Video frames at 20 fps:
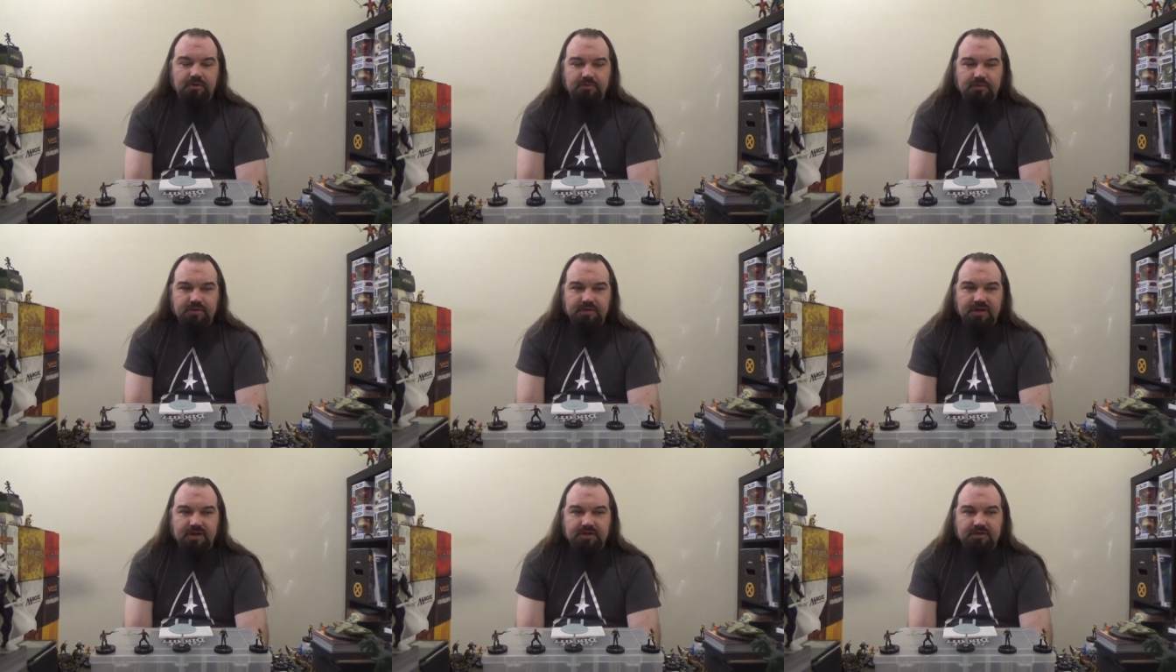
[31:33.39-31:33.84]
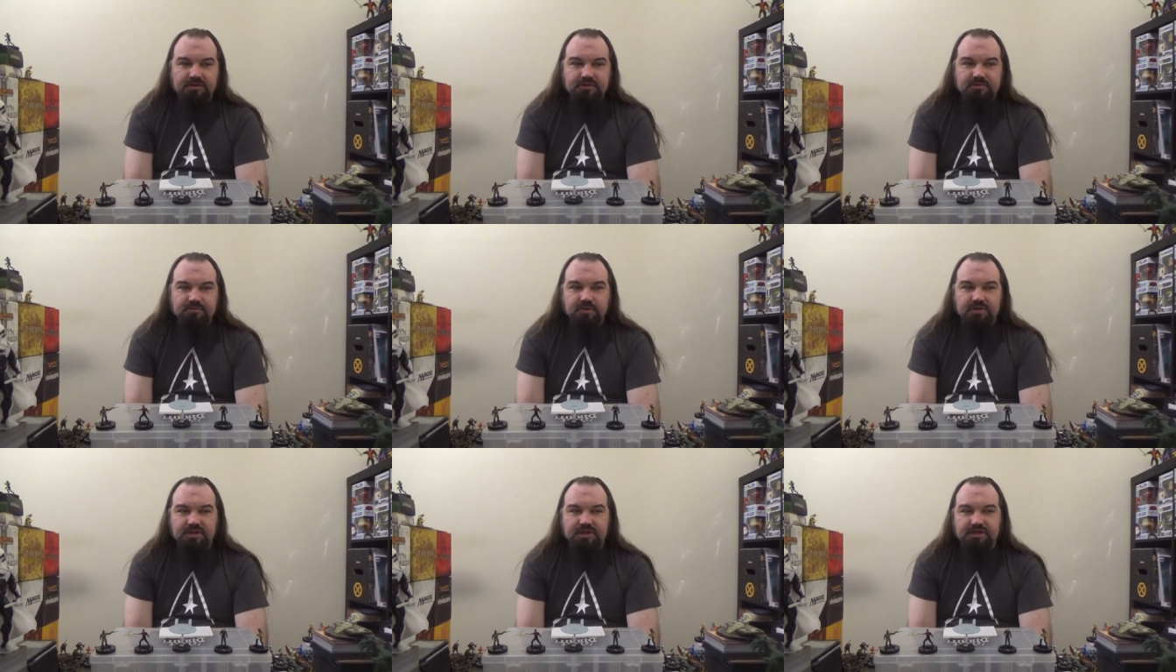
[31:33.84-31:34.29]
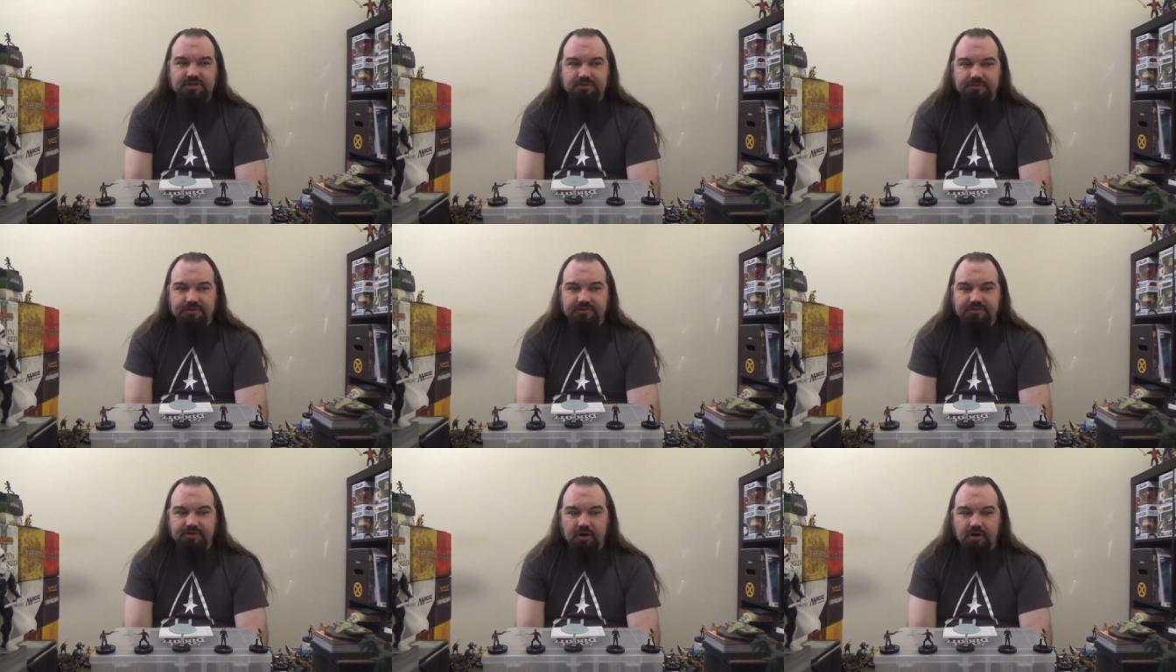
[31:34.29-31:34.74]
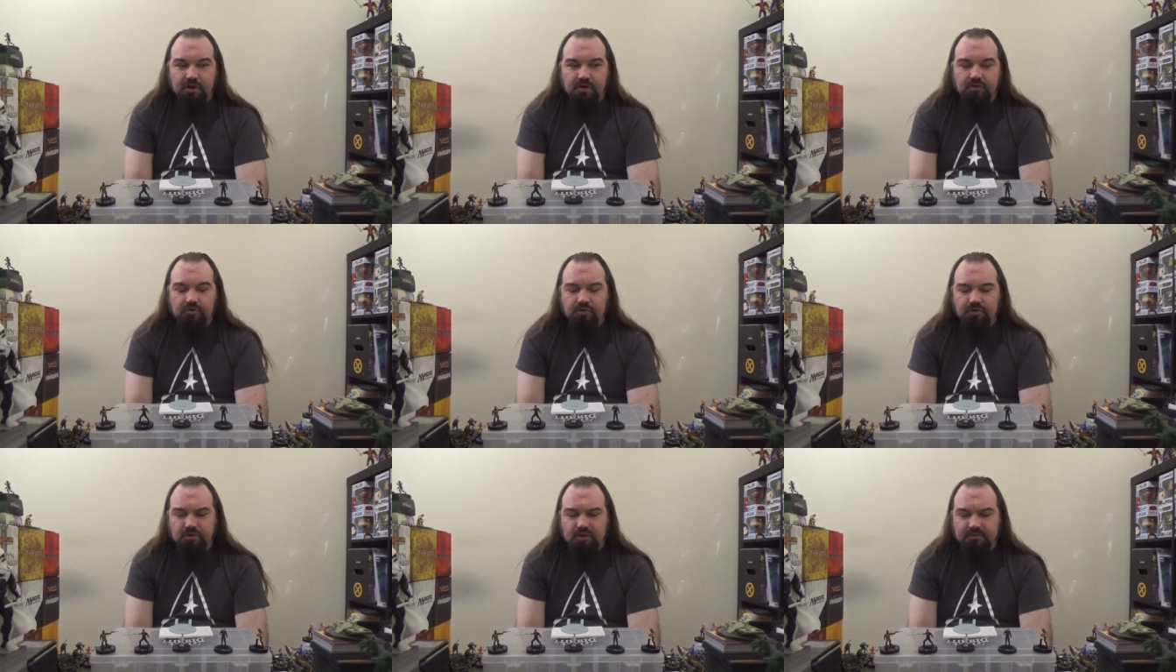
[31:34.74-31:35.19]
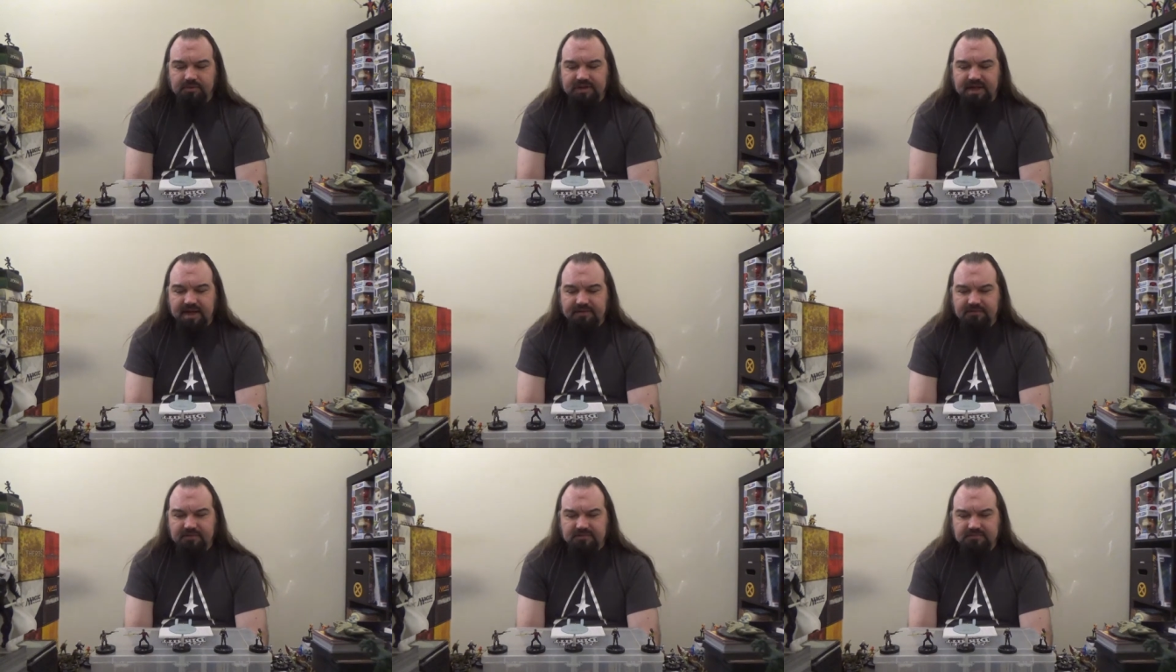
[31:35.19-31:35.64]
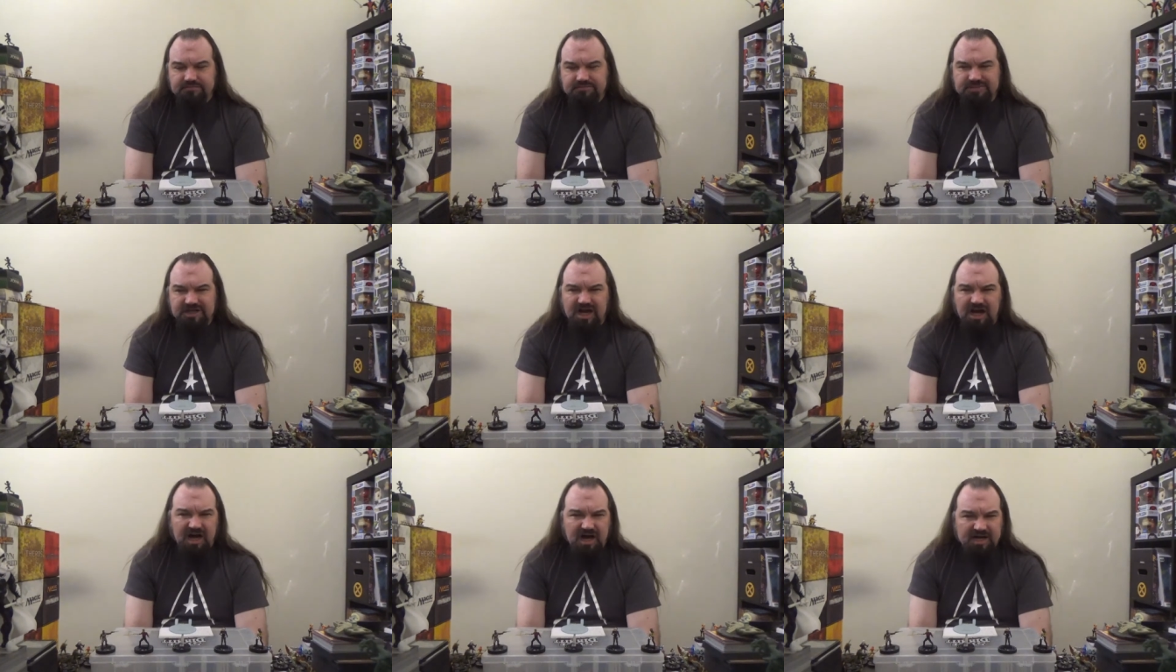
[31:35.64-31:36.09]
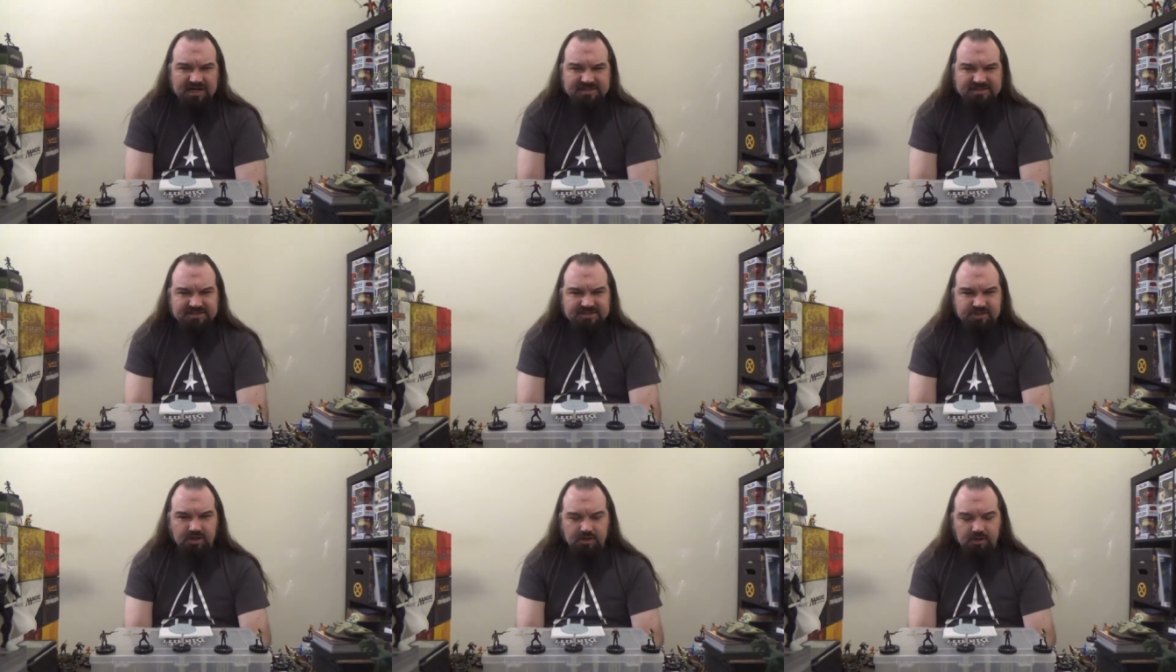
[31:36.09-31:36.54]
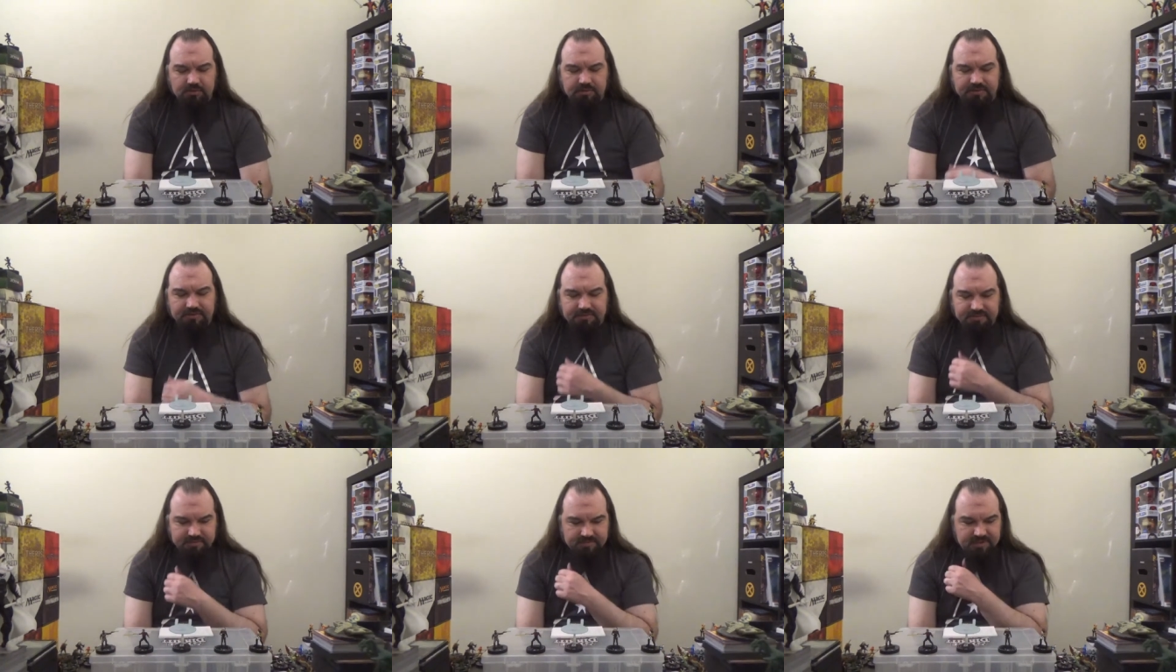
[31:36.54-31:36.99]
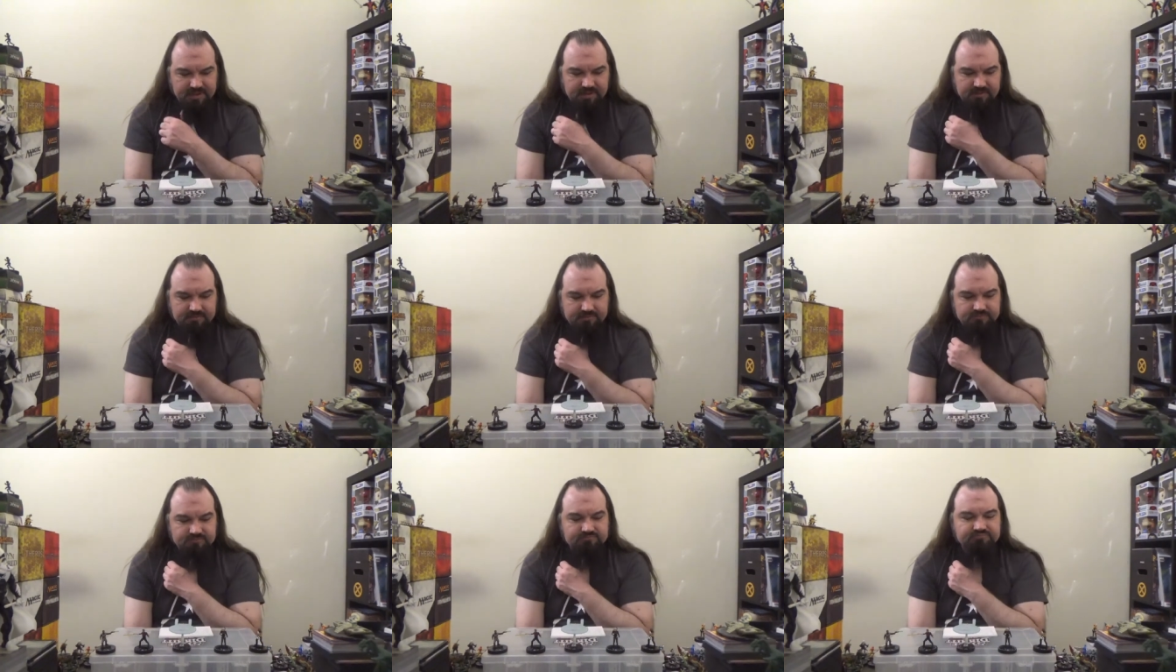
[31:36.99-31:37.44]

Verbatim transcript: Wouldn't wouldn't include a starter, or would have an odd starter with, you know,